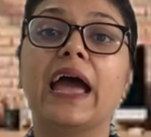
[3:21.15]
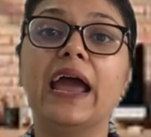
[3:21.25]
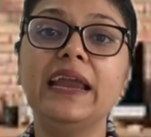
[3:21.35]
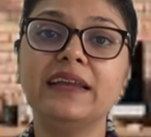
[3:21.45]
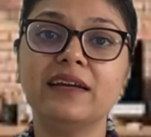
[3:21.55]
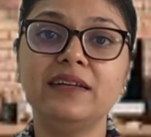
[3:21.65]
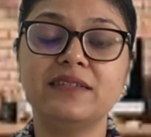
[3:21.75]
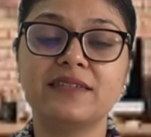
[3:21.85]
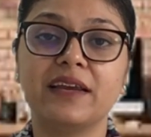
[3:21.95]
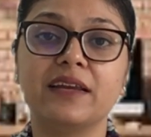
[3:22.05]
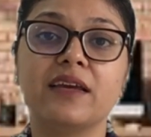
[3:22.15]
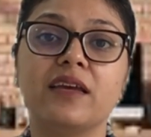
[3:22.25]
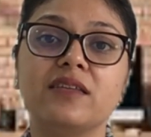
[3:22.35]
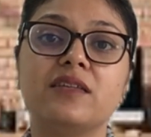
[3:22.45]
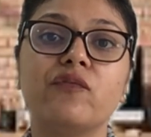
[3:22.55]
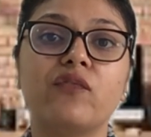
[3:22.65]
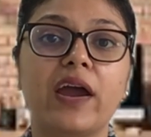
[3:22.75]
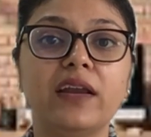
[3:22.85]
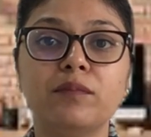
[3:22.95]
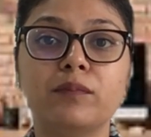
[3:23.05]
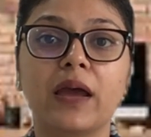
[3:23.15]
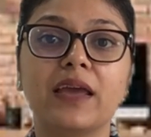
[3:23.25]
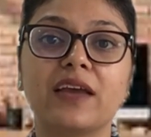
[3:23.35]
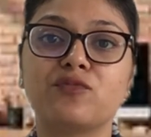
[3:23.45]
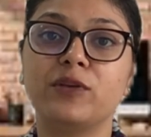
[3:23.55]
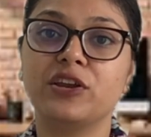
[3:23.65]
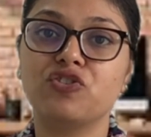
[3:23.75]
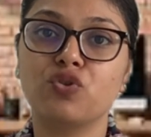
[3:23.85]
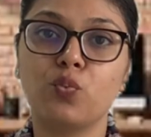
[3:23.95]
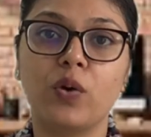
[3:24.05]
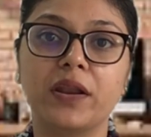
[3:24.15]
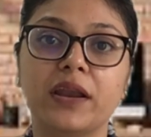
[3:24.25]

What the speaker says: and consent is defined by explanation 1